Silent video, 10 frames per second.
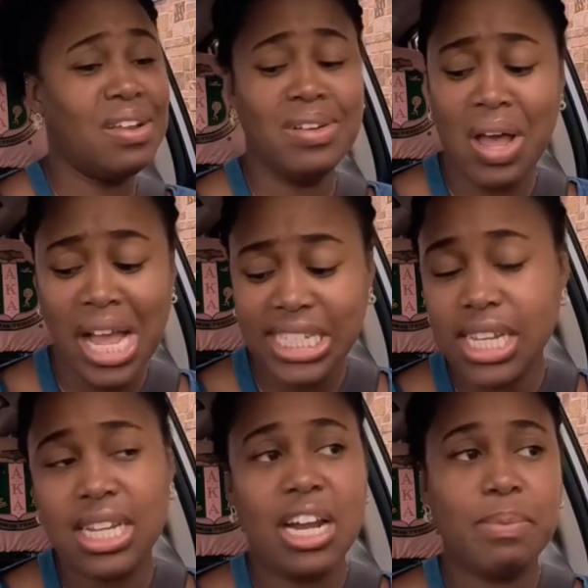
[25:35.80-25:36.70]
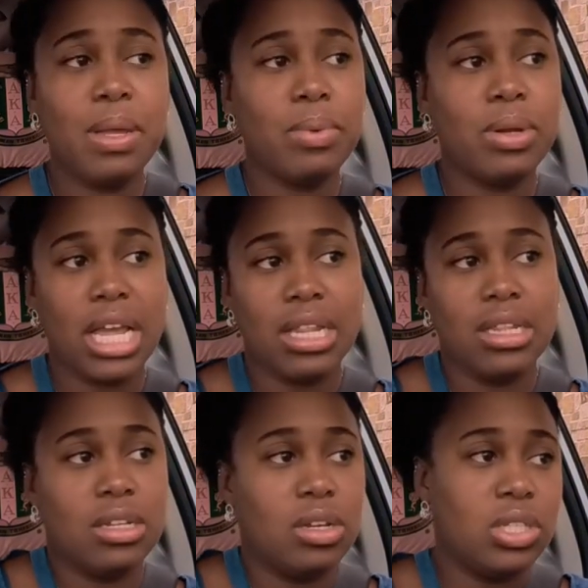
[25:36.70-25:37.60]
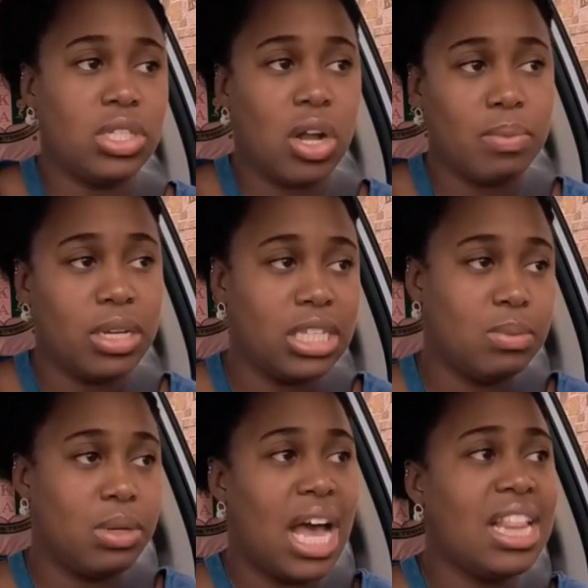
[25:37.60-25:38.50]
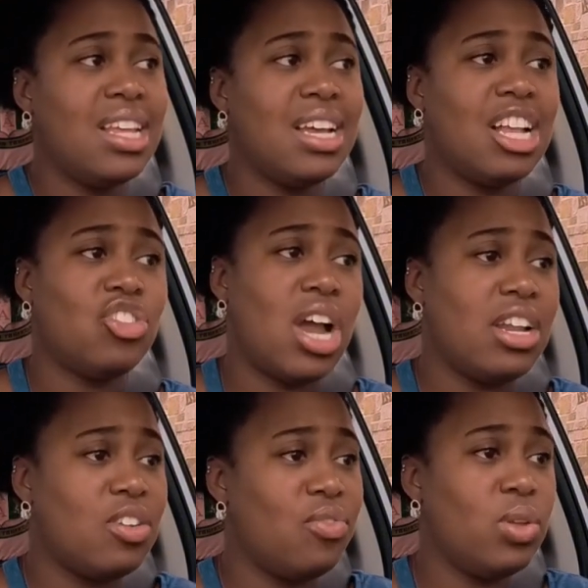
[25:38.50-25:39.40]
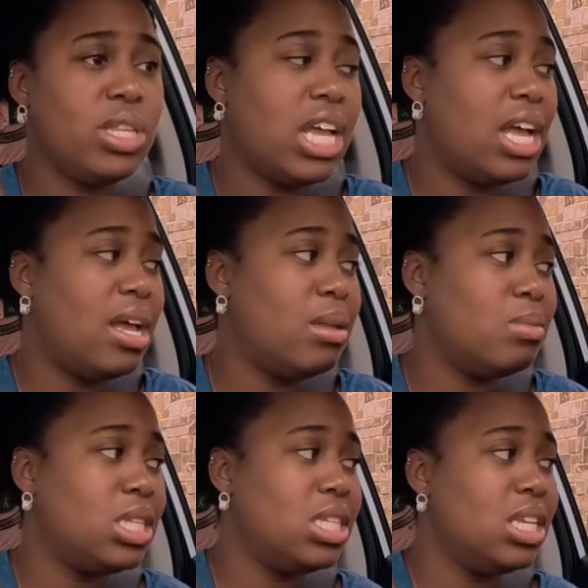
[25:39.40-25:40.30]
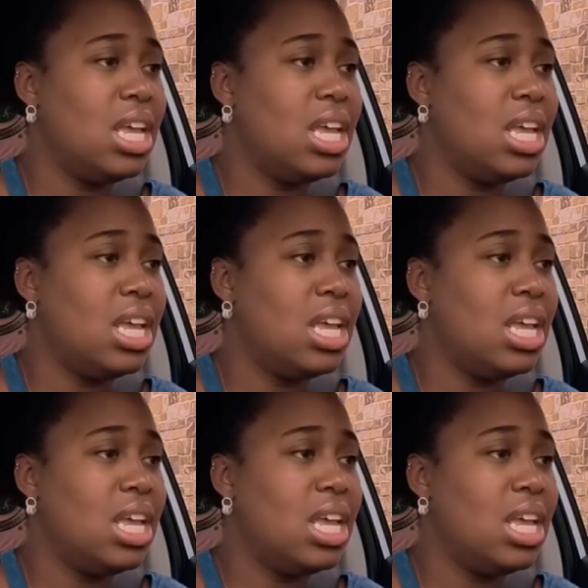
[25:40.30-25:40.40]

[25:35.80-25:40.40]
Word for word: I don't know. I see a lot of people that love Starbucks, but I think I tried it a few times,